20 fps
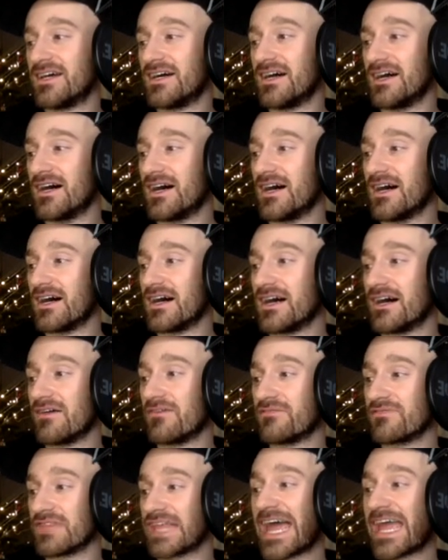
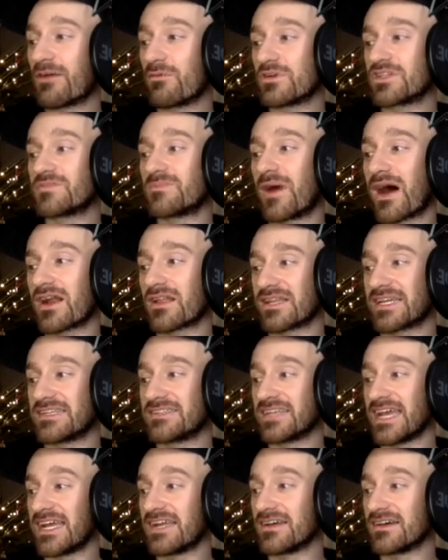of language modeling
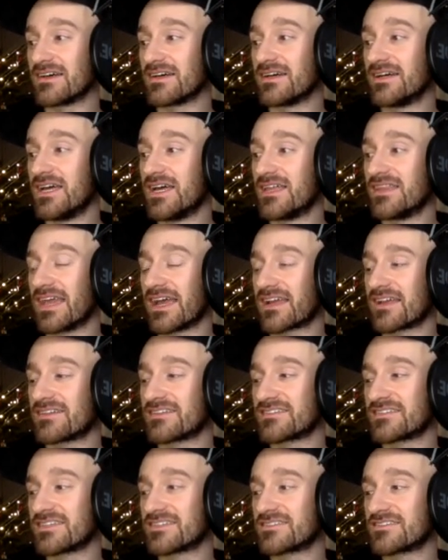data that
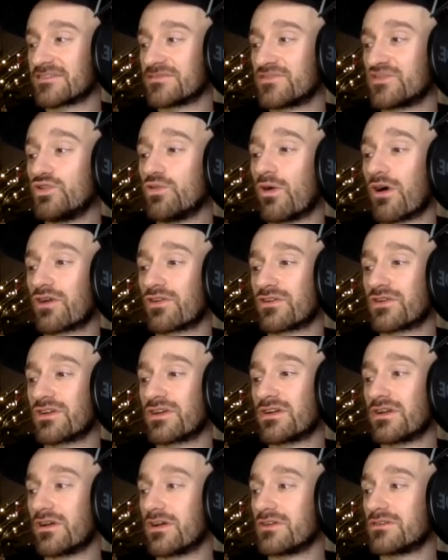consists of
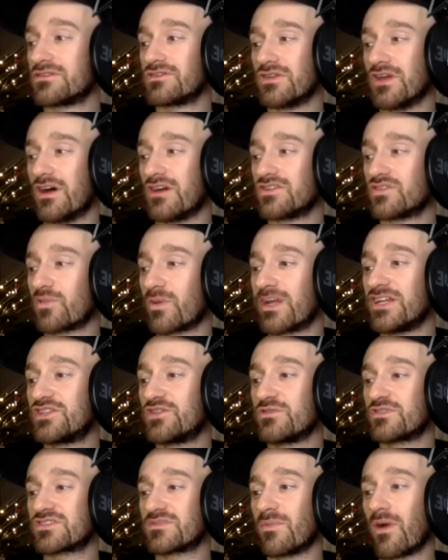
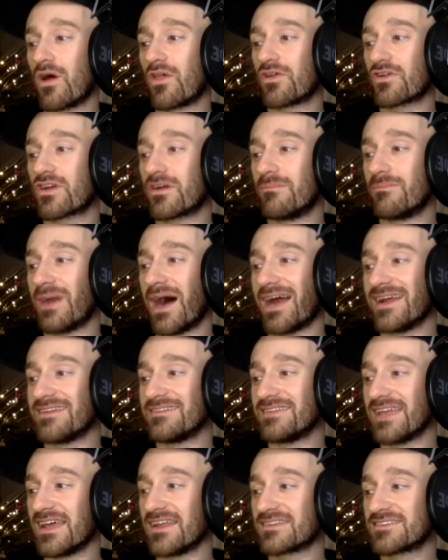22 smaller
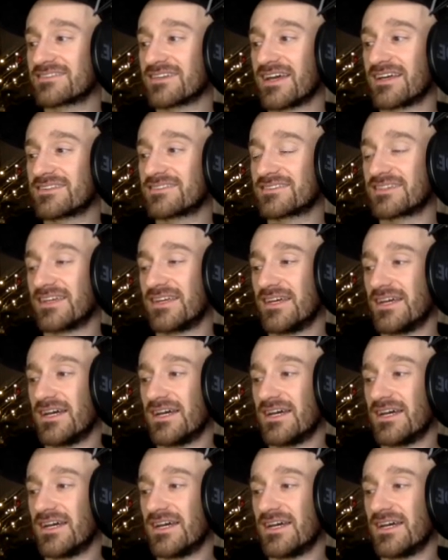combined data sets.